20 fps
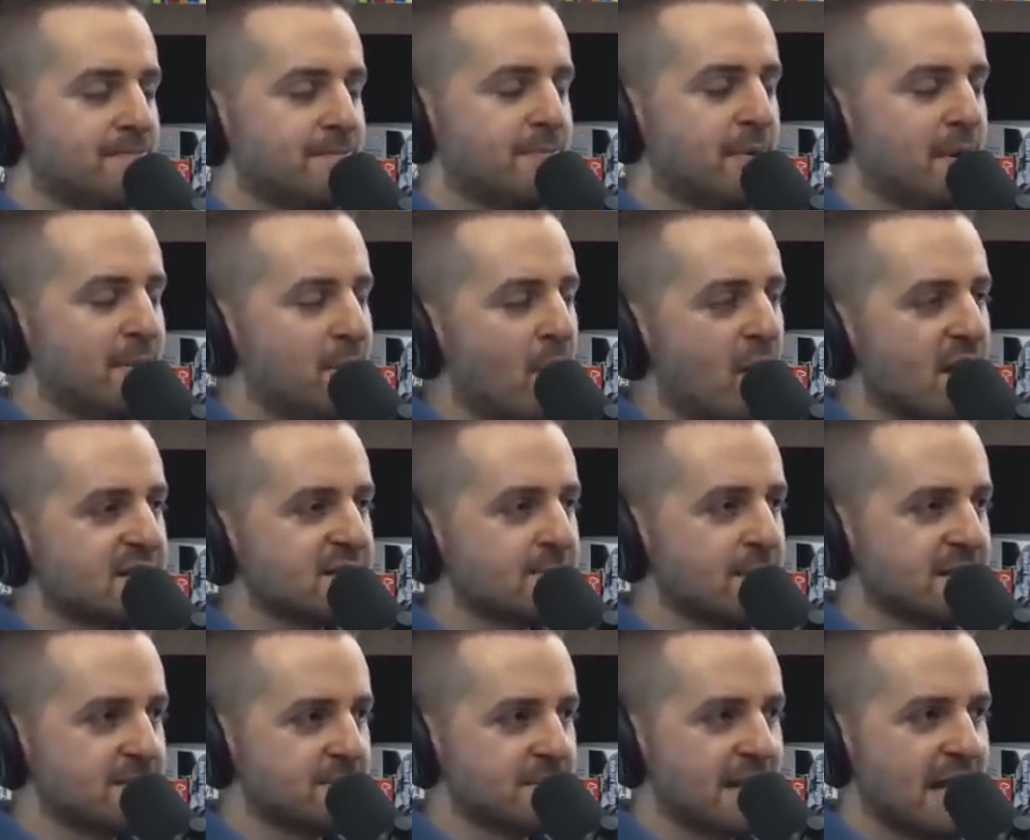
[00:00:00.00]
But
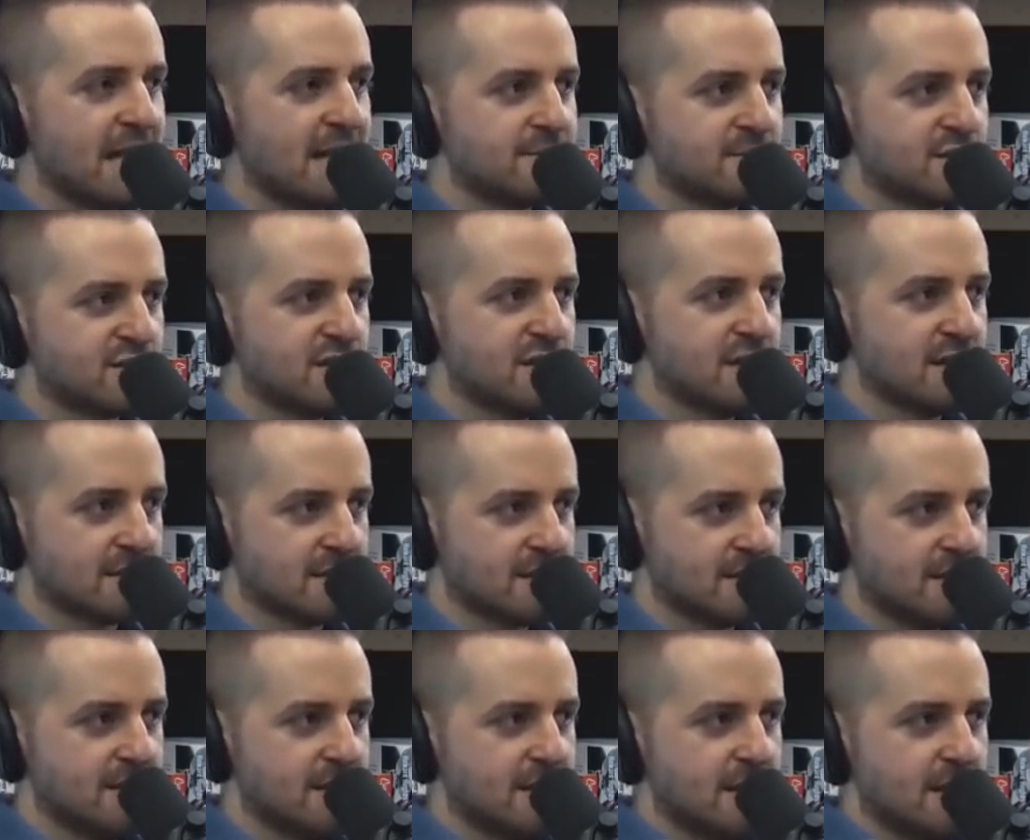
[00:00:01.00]
MySpace became shit.
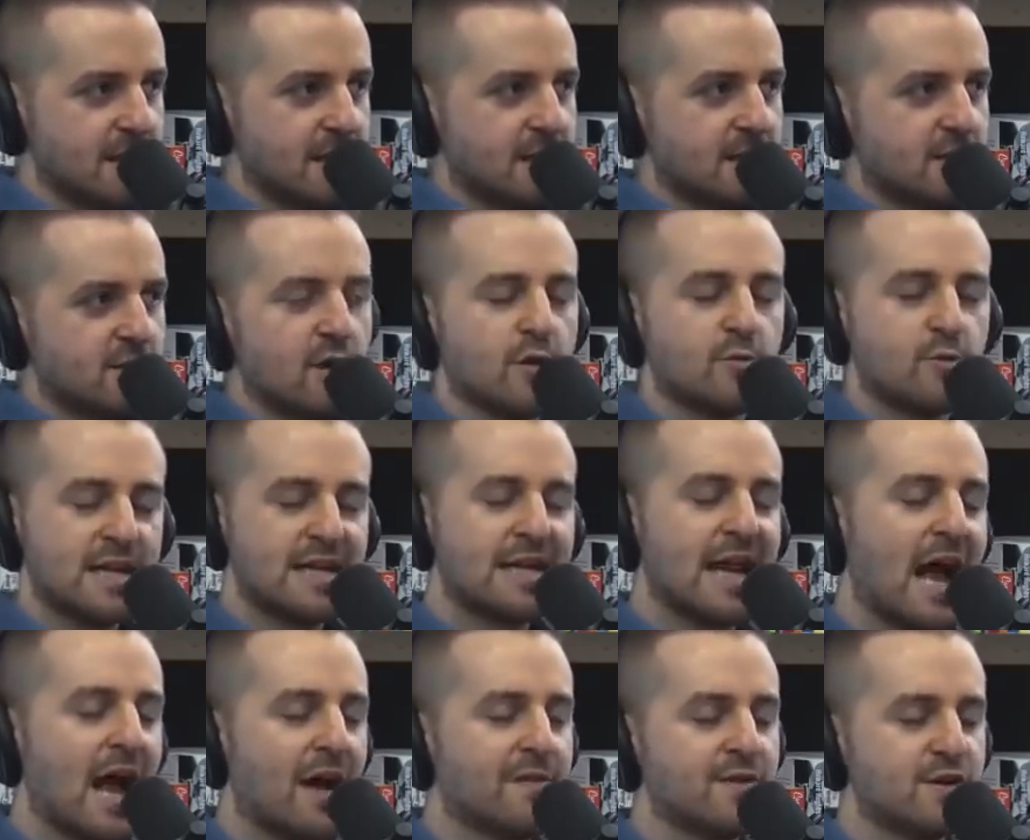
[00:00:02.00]
You know, we didn't
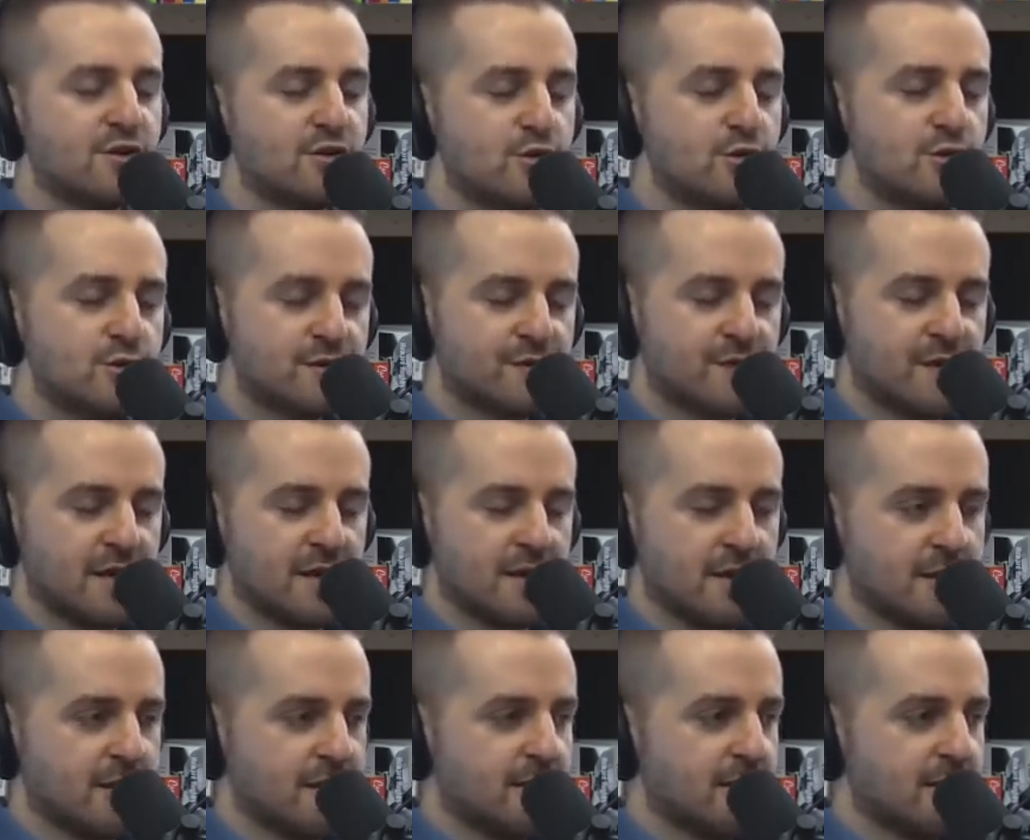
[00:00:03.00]
have a news feed.